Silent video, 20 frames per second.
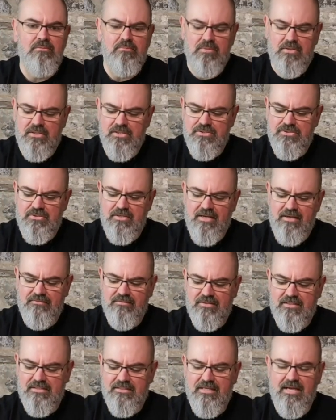because you have
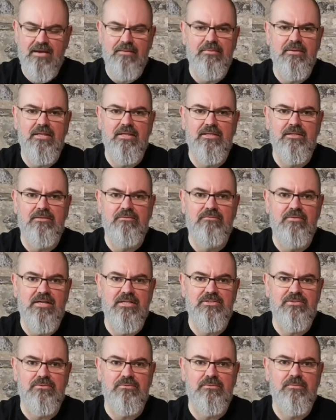a contaminated
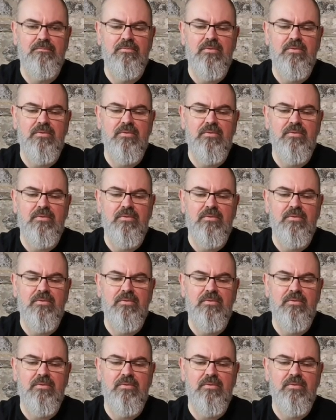vessel.